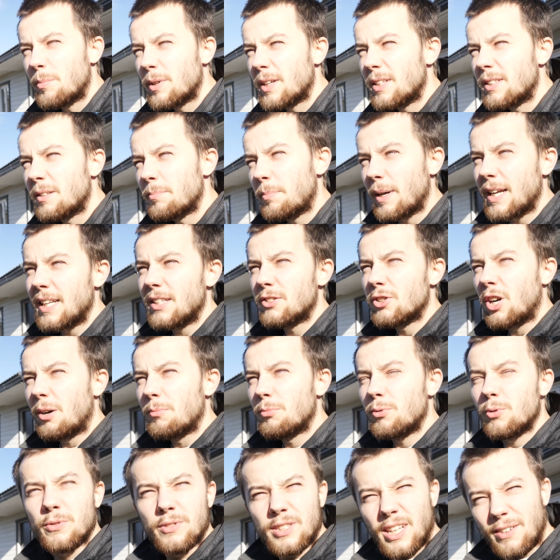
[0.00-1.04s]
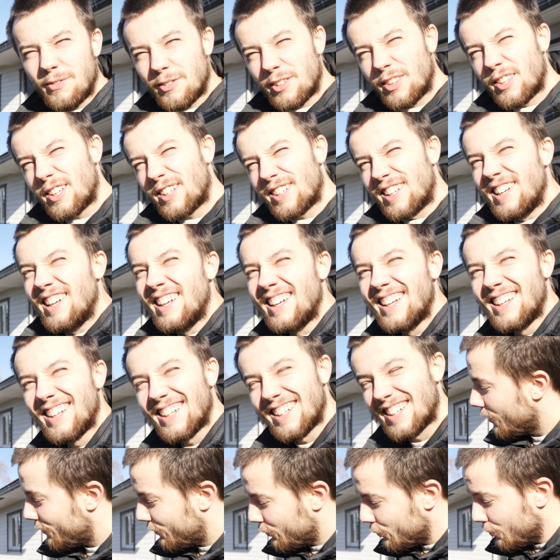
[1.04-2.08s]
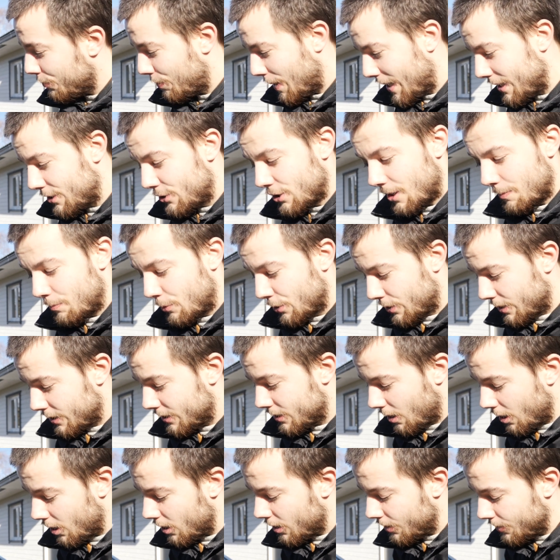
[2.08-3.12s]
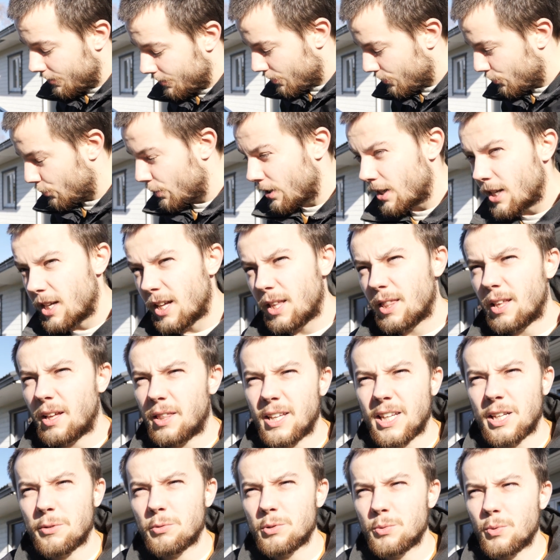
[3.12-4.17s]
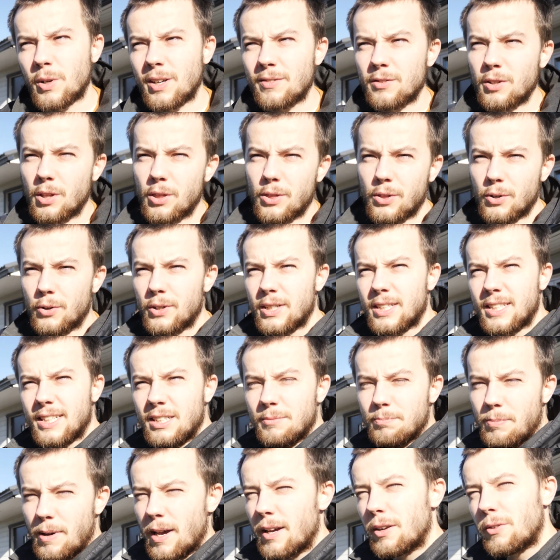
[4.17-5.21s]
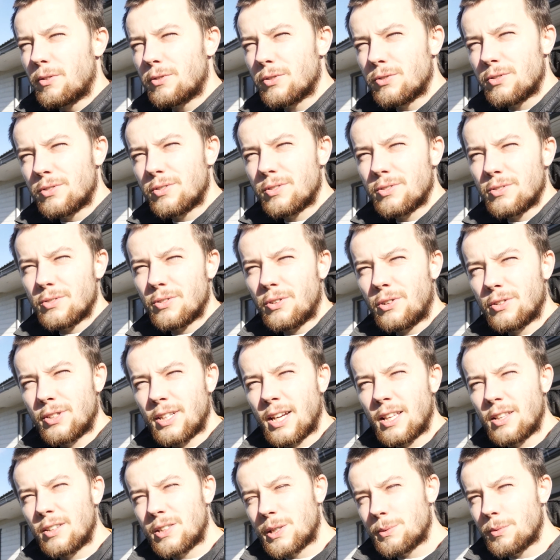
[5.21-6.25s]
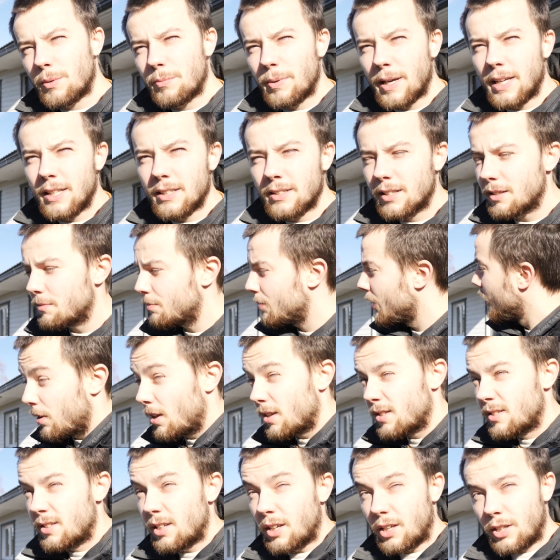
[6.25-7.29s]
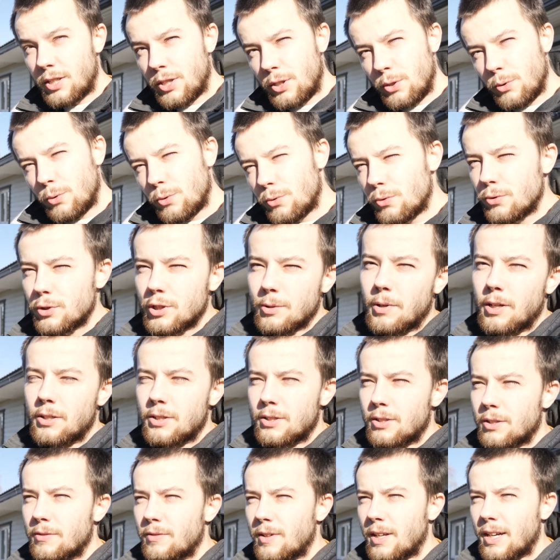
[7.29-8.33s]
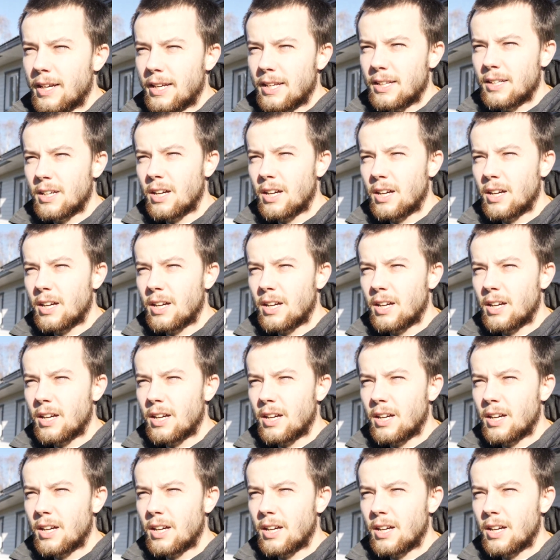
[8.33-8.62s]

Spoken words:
But the paint job ruins everything. A full paint job on this car with, I think it was whatever, 13 panels altogether to be painted, plus a huge amount of like